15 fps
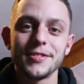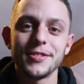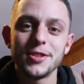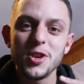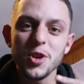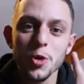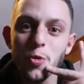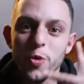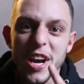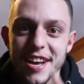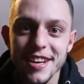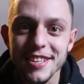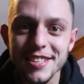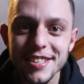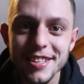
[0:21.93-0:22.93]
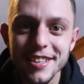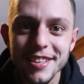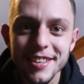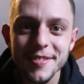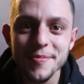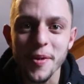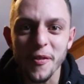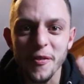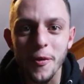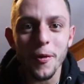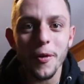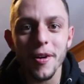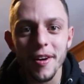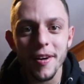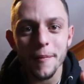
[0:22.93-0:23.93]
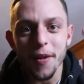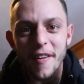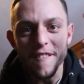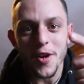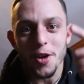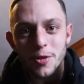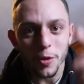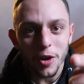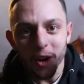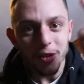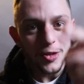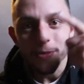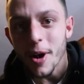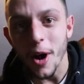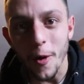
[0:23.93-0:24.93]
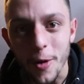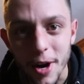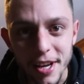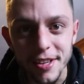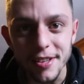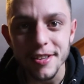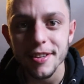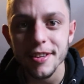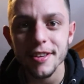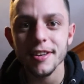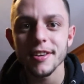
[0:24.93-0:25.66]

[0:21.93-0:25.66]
2 weeks before my first 100-mile race.